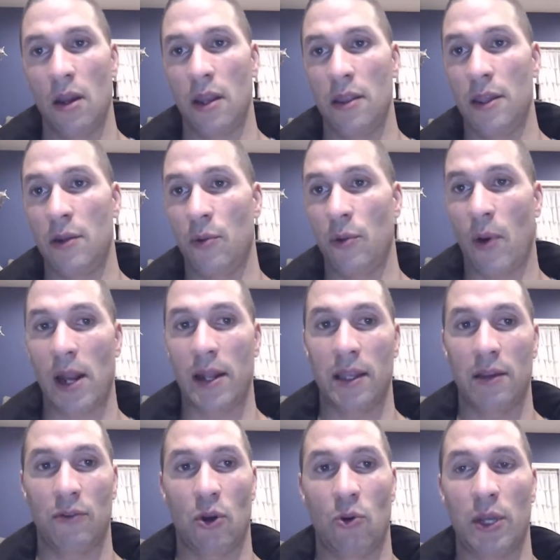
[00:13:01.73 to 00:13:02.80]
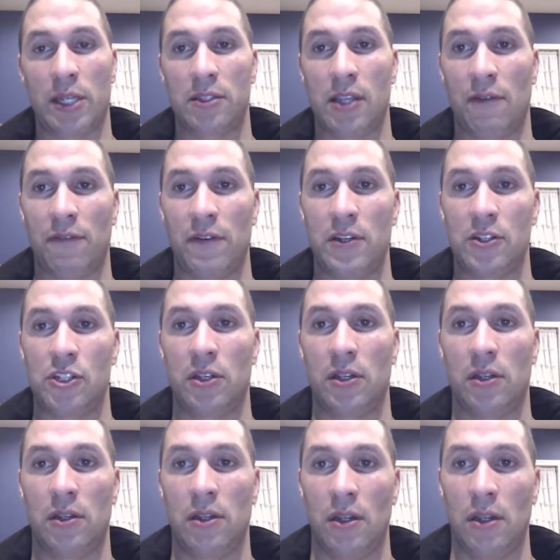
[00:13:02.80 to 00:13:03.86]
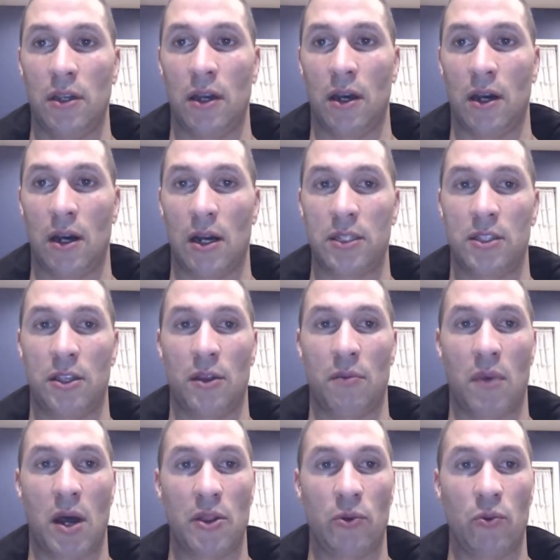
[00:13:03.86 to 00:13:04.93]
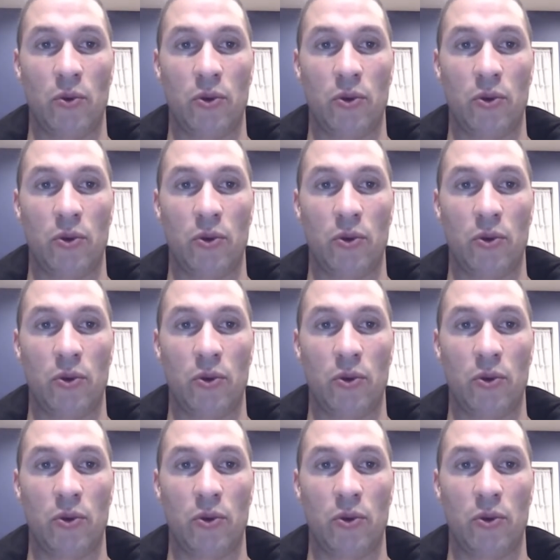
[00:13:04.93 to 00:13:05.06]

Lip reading: And then we want to give a quick definition to the mother